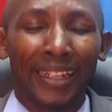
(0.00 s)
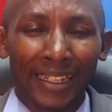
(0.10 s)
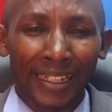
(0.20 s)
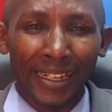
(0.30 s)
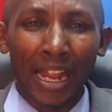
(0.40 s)

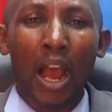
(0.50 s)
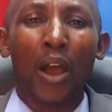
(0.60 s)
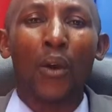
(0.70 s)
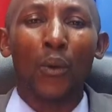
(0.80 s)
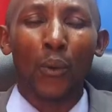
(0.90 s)

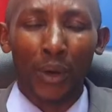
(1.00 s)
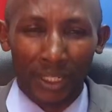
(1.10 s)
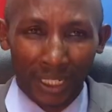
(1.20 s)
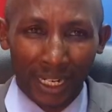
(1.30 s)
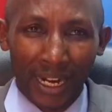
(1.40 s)

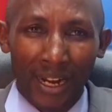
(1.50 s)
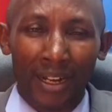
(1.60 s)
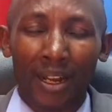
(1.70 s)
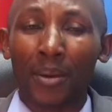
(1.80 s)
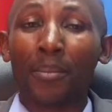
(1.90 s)

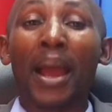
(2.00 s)
Inawezekana.